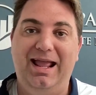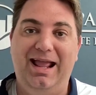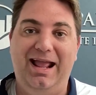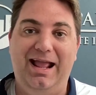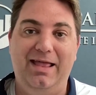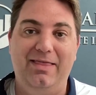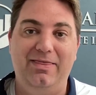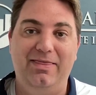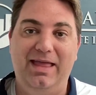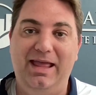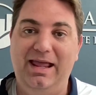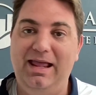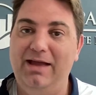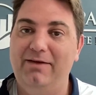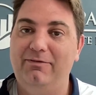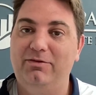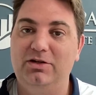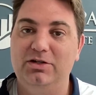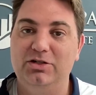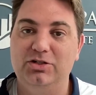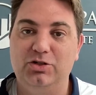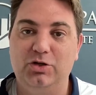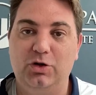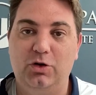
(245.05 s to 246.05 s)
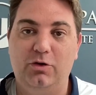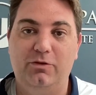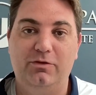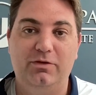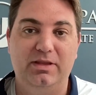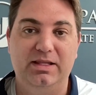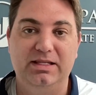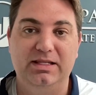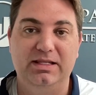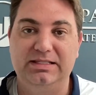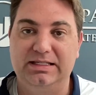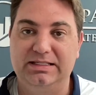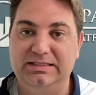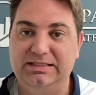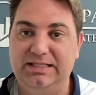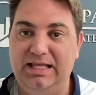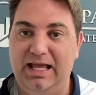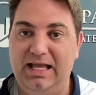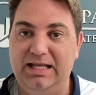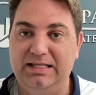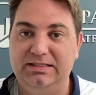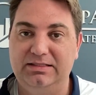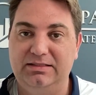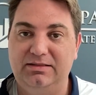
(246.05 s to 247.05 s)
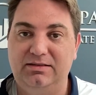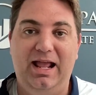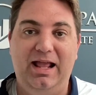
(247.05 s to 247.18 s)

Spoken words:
and they have control over the success,